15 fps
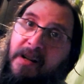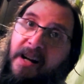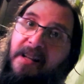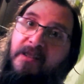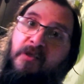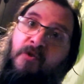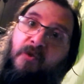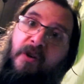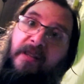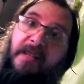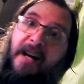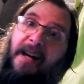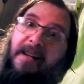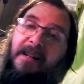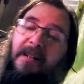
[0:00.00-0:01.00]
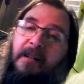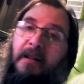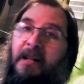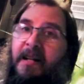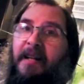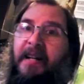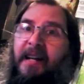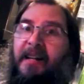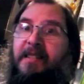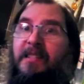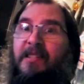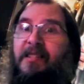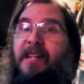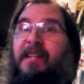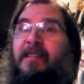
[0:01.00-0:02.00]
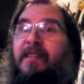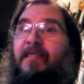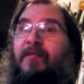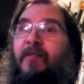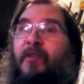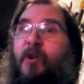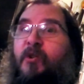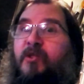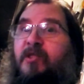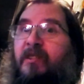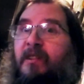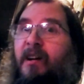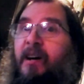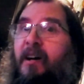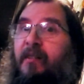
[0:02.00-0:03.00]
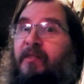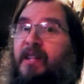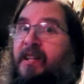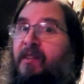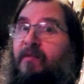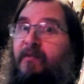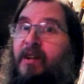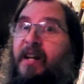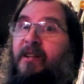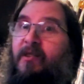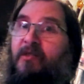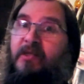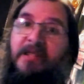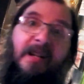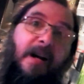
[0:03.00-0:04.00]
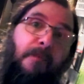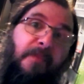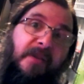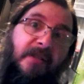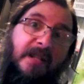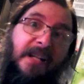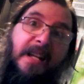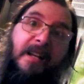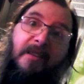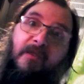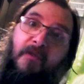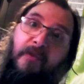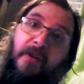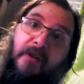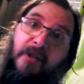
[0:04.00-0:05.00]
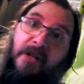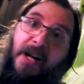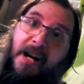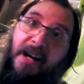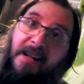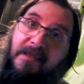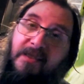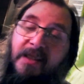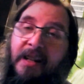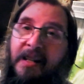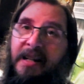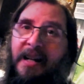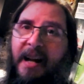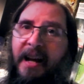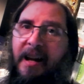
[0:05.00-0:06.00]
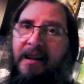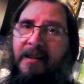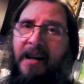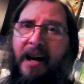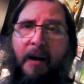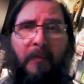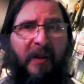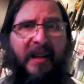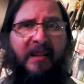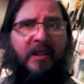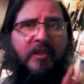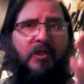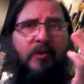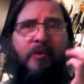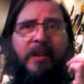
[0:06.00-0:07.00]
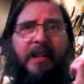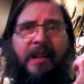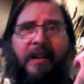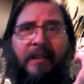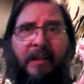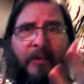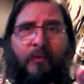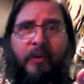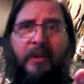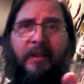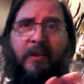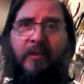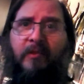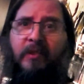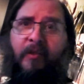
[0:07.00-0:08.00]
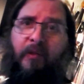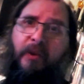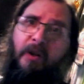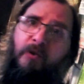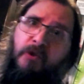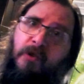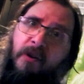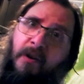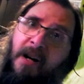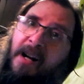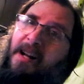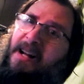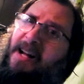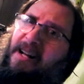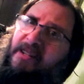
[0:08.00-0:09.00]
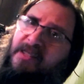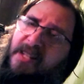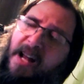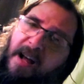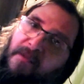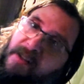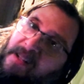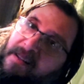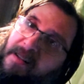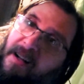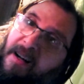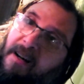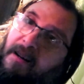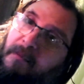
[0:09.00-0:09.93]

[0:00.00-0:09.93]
you guys enjoyed that extended version of the Invaders that I put together for you guys. And I plan on doing another one here in the future. I just haven't